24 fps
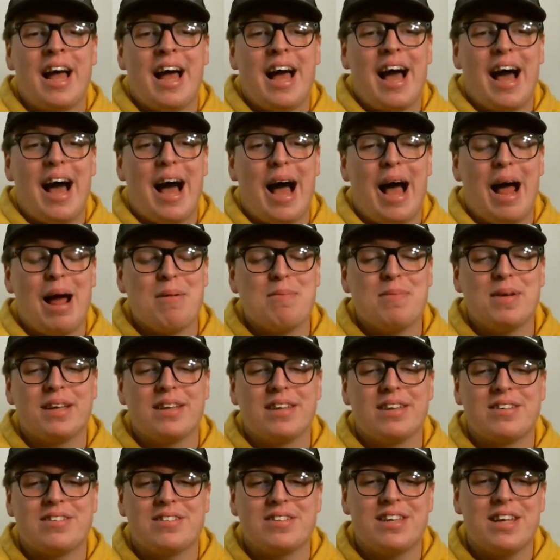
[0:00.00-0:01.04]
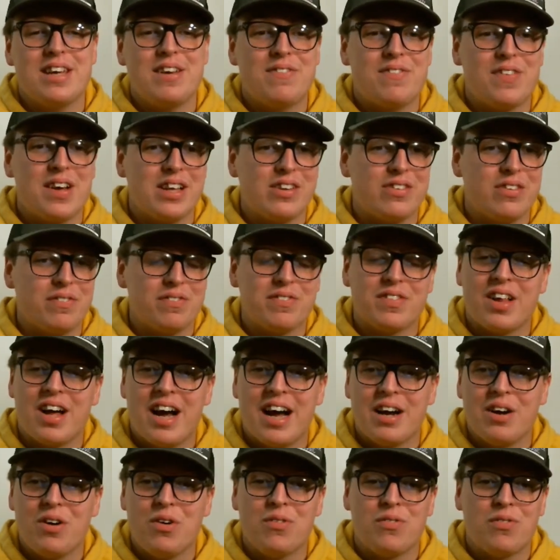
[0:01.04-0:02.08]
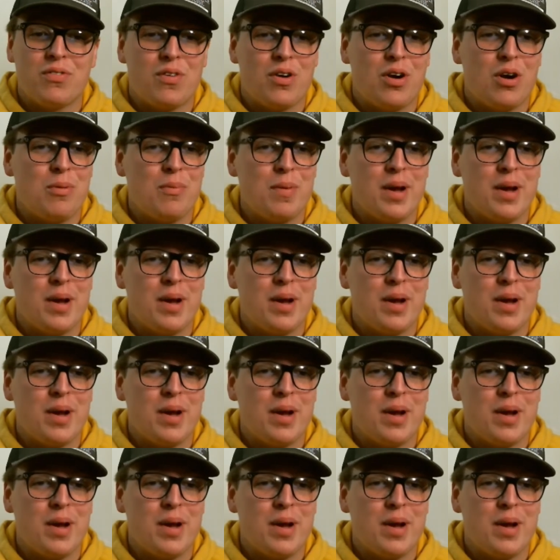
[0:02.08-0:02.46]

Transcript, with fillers: I mean, this defensive line overall,